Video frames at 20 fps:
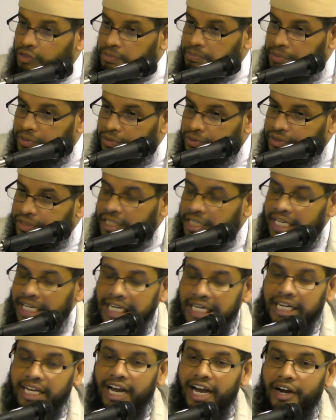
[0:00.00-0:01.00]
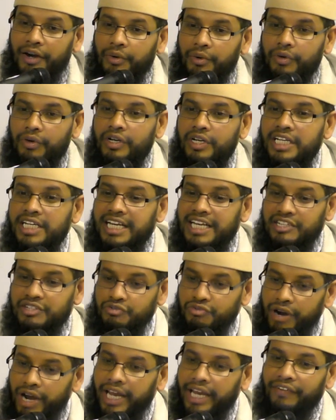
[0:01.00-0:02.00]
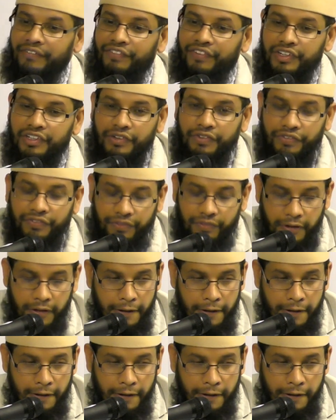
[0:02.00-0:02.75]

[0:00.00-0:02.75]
was built in Cairo is right in front of